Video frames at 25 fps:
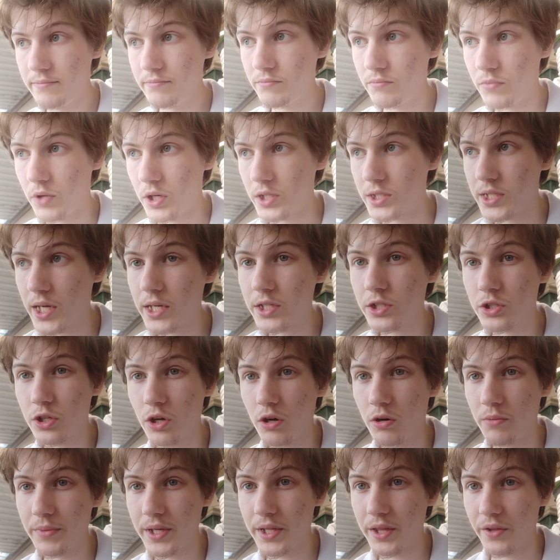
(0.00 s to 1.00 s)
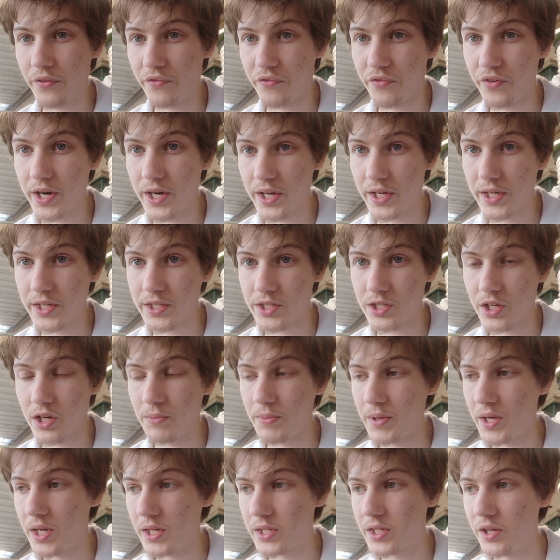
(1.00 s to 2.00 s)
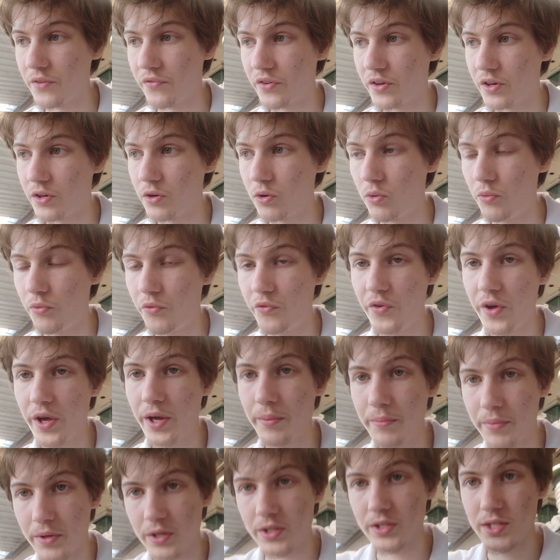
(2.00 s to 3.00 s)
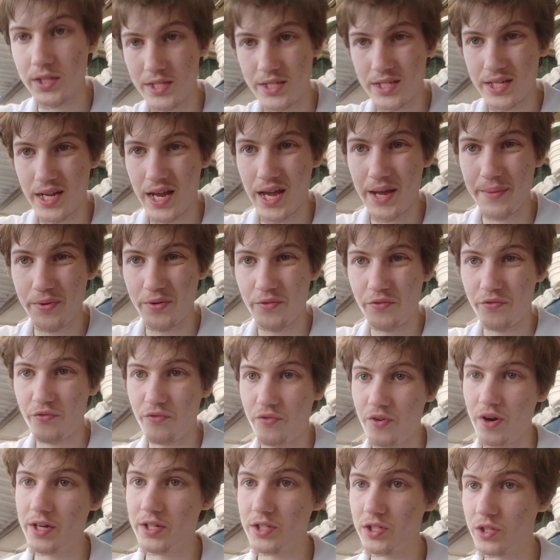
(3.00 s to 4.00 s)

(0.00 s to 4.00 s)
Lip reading: My dad told me the threading is going to be a difficult thing because it's tapered thread,